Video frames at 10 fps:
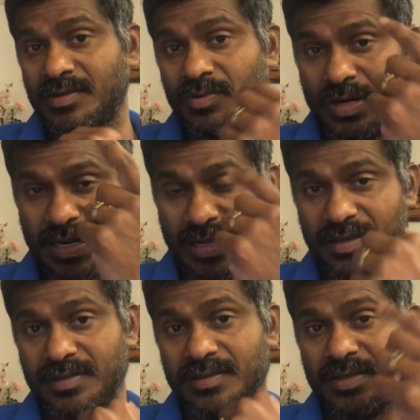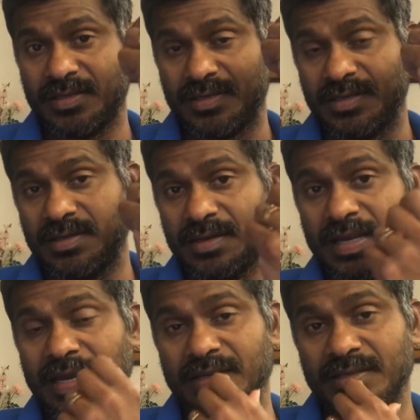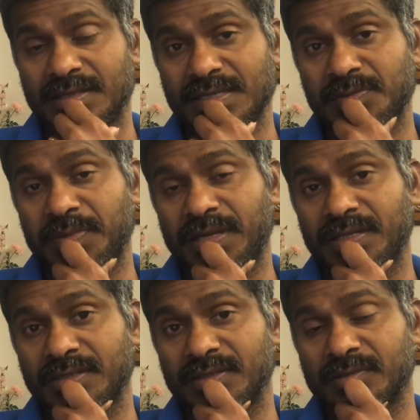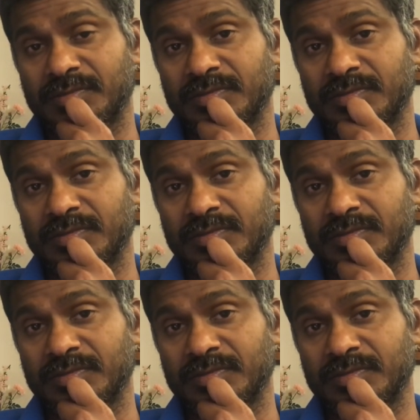one day this i had this experience of